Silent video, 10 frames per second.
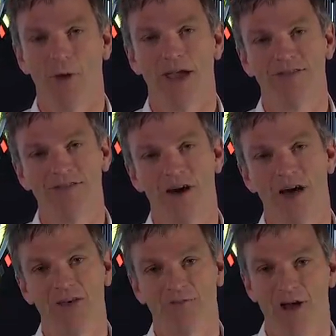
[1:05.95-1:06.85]
where his
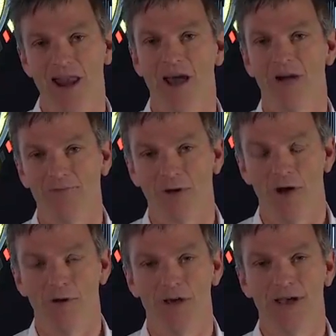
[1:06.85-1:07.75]
tyres ran out of
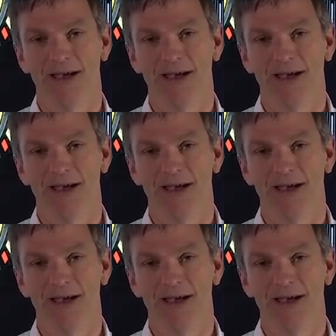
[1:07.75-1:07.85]
road